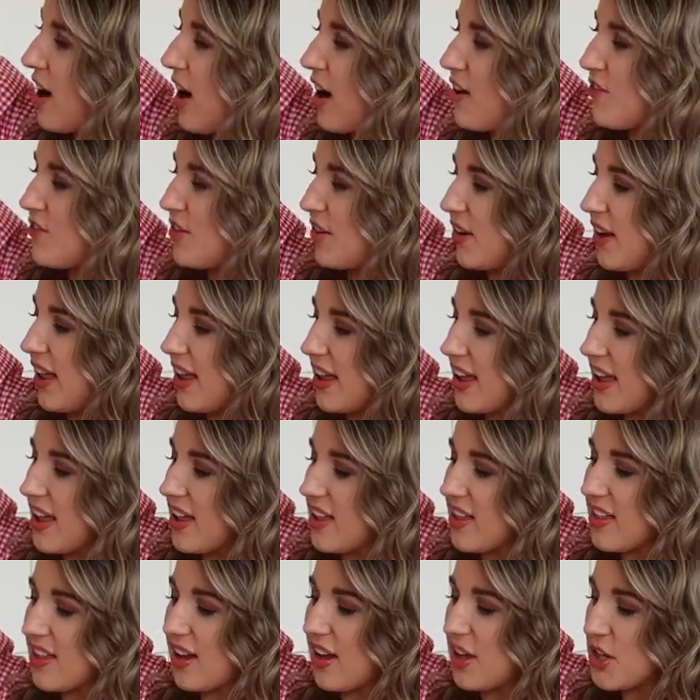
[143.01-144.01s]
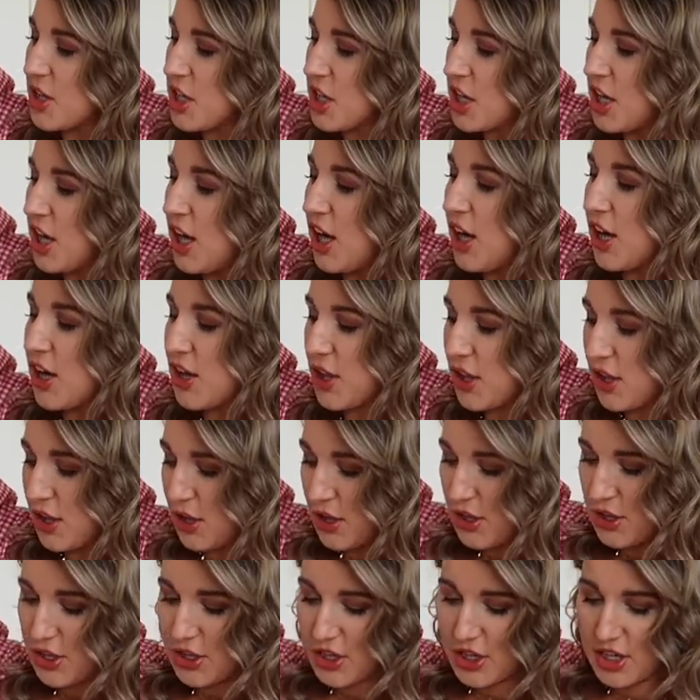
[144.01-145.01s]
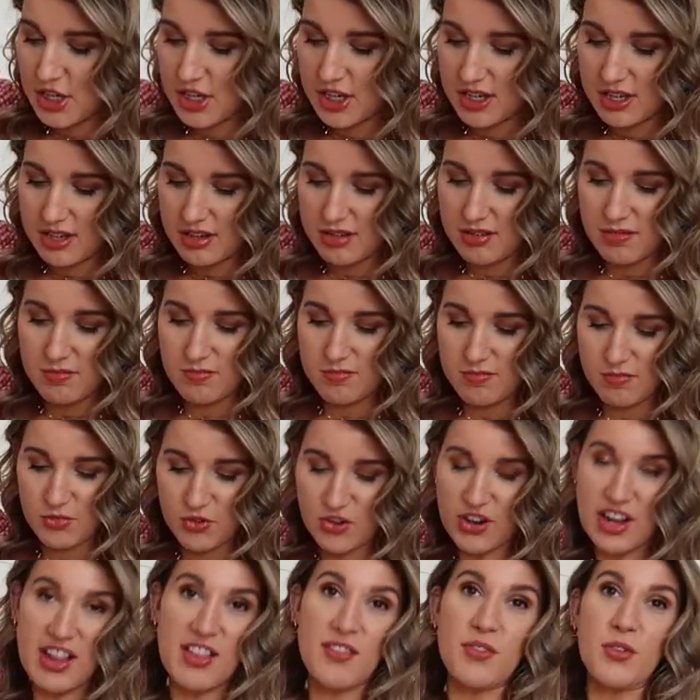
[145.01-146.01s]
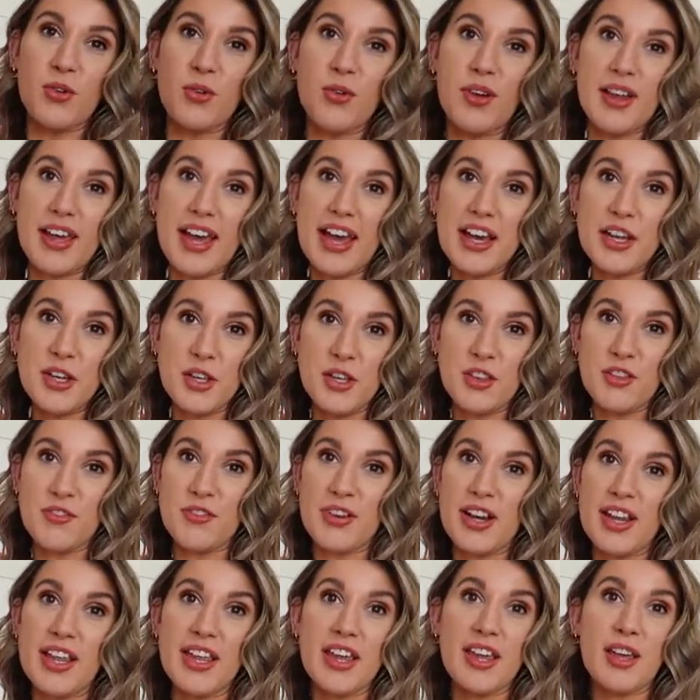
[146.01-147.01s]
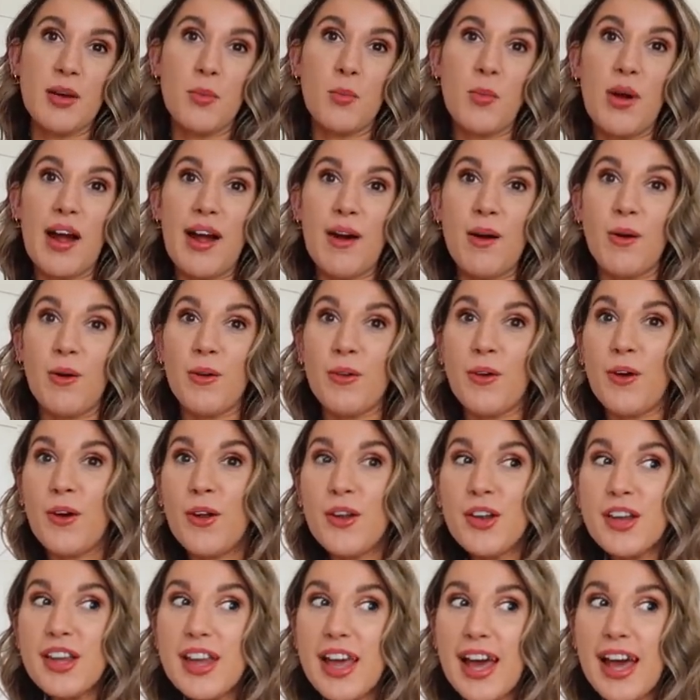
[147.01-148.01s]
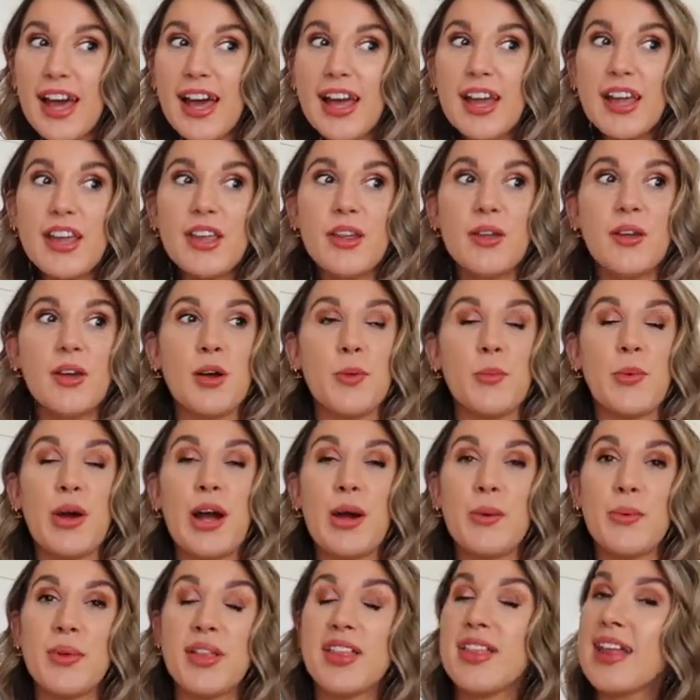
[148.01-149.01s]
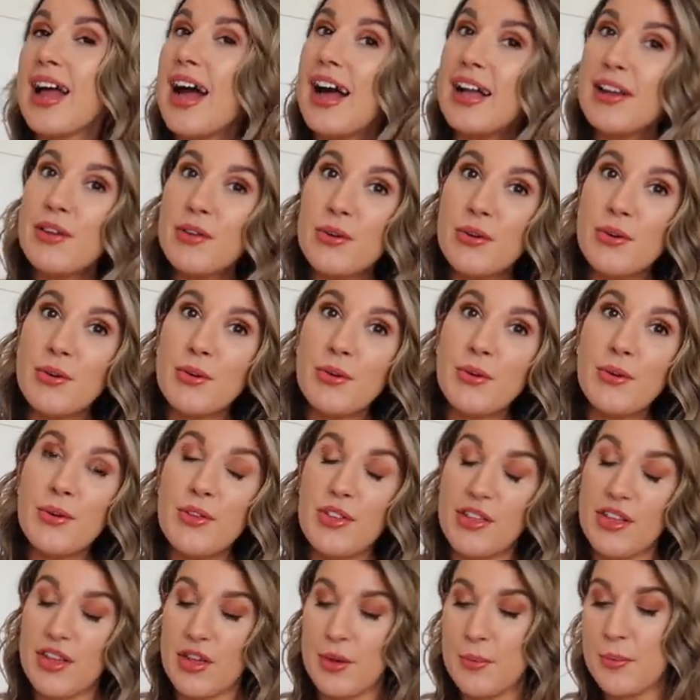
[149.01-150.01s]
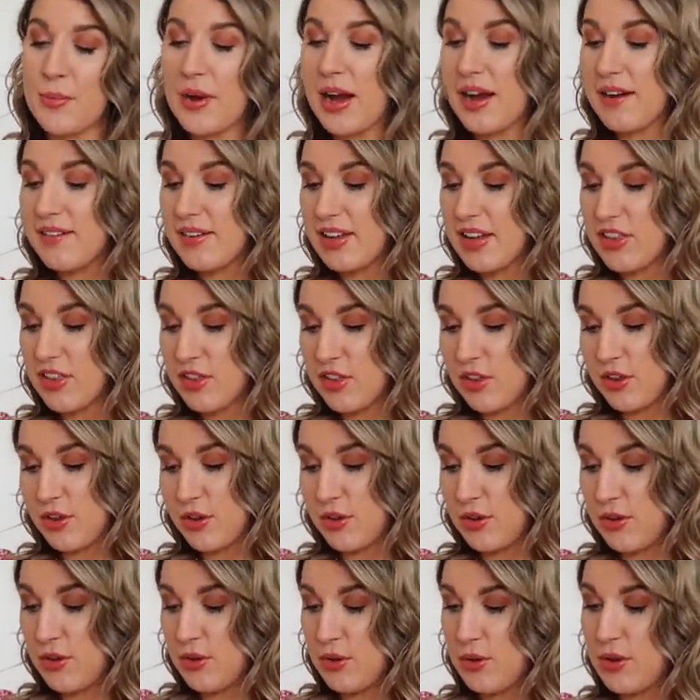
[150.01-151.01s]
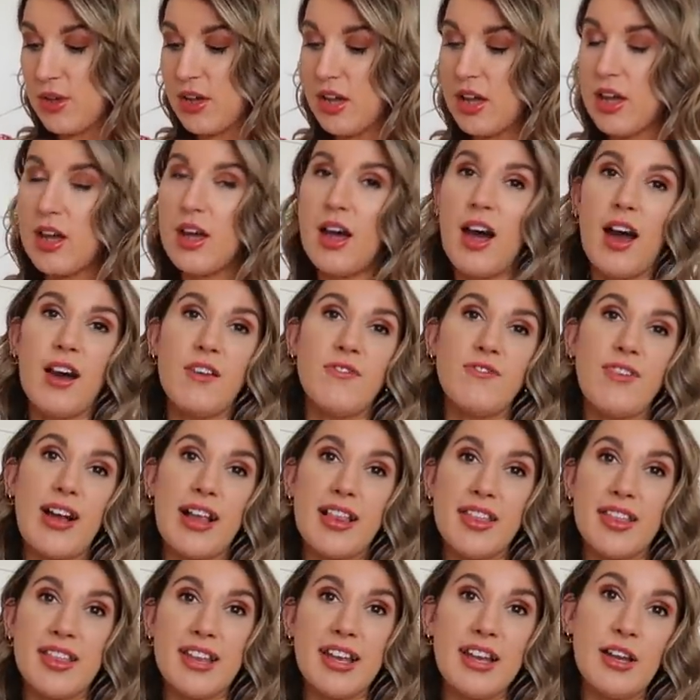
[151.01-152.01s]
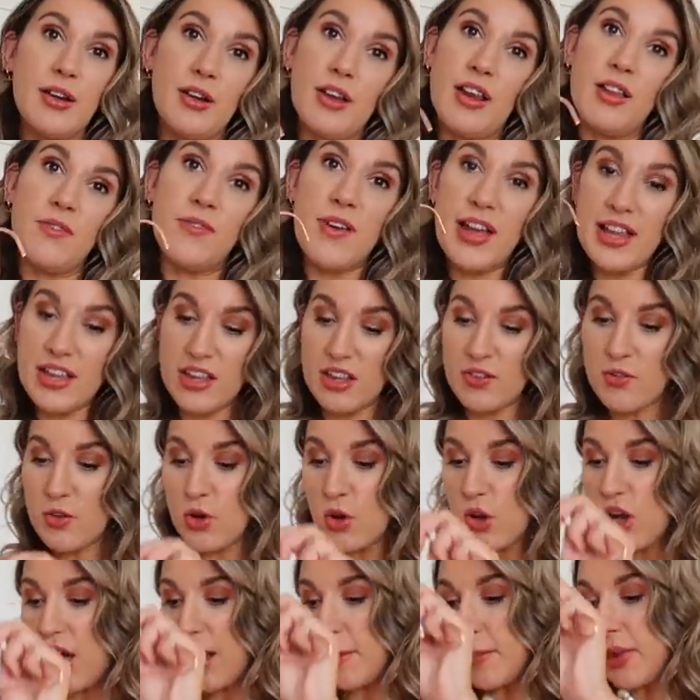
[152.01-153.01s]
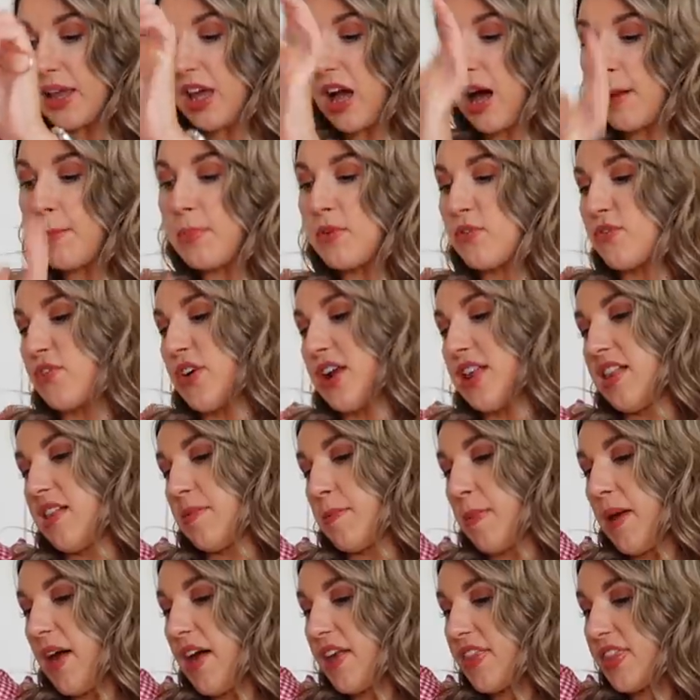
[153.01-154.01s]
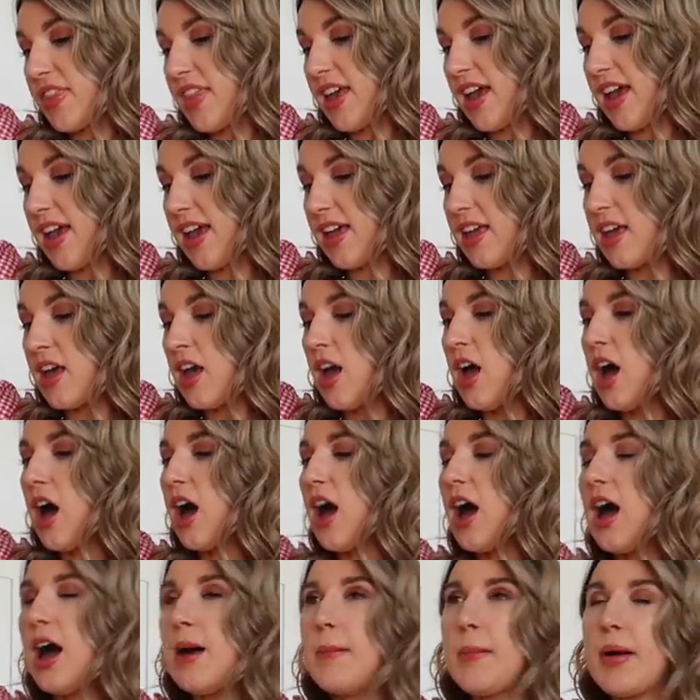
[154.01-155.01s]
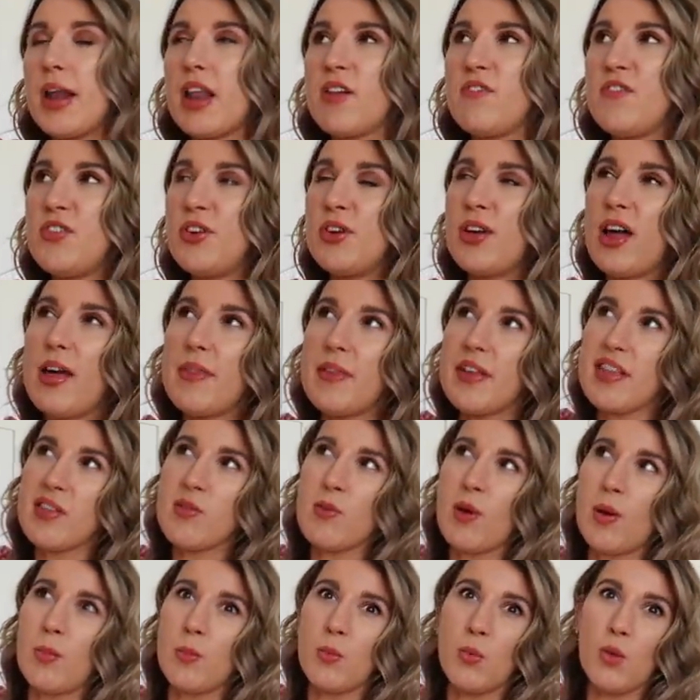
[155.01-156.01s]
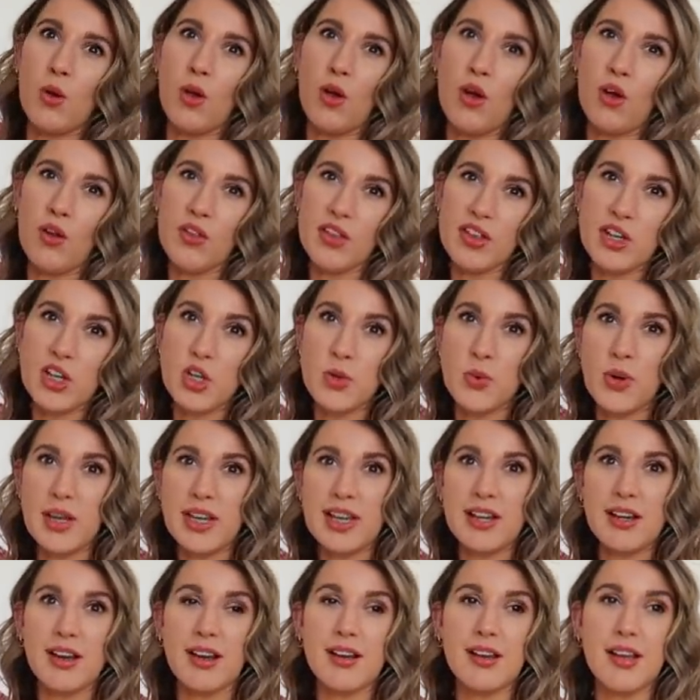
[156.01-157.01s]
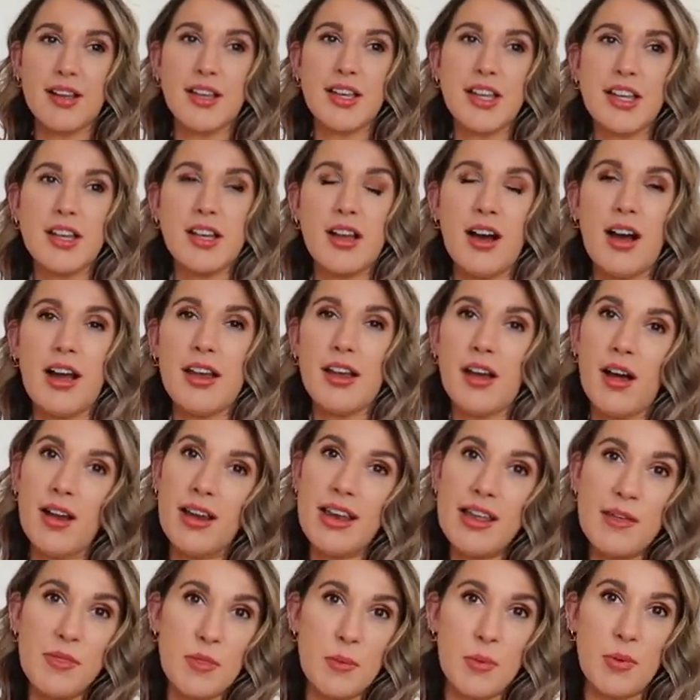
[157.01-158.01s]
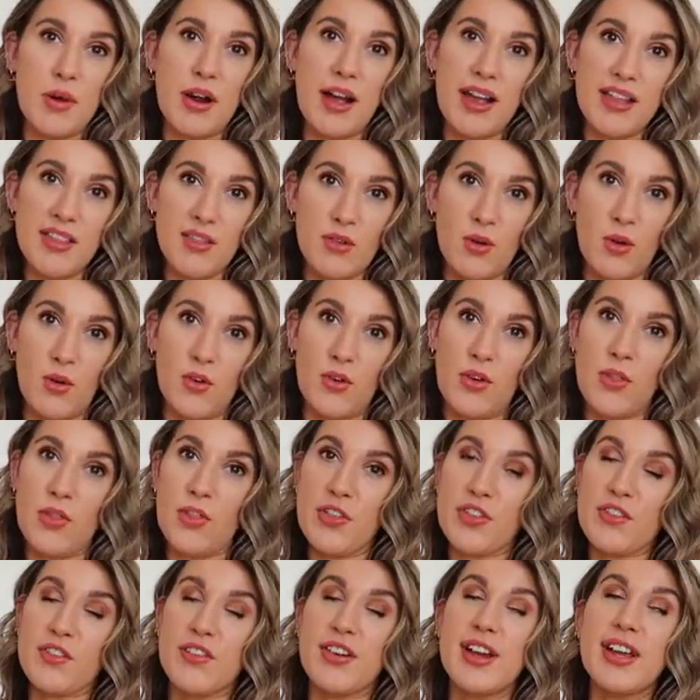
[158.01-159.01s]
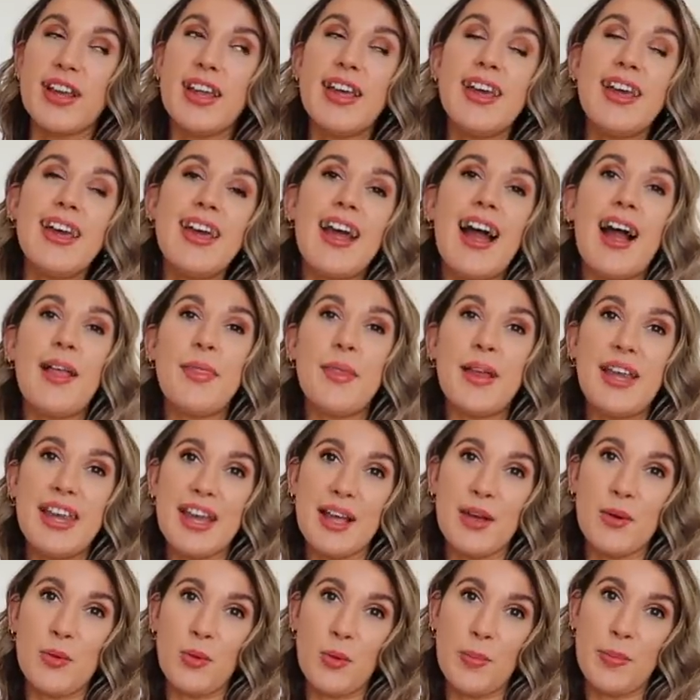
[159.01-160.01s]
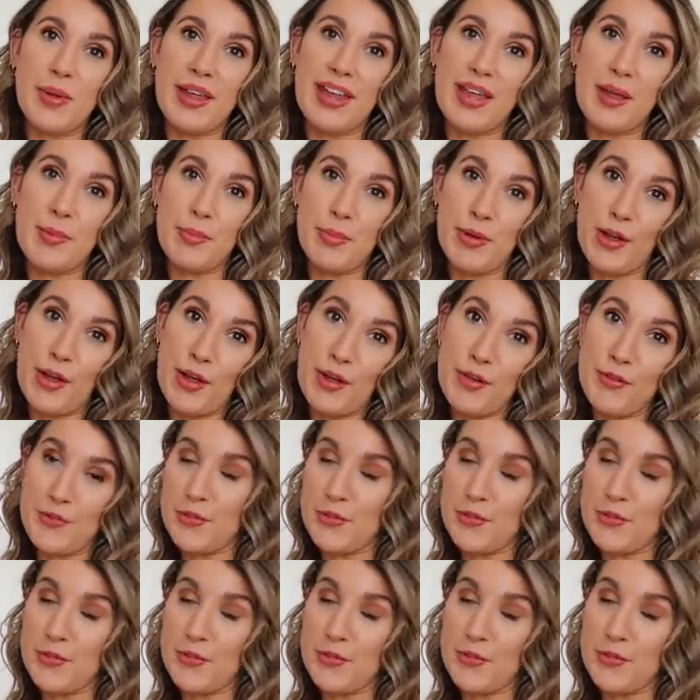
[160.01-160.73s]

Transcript: I feel like it's such a good dress for all occasions, really. You can wear it on holiday, you can wear it with sandals, you can wear it to a fancy little event you've got coming up, a friend's birthday. And I feel like this one was $29.99. I'll leave the price on the screen here and the link will be below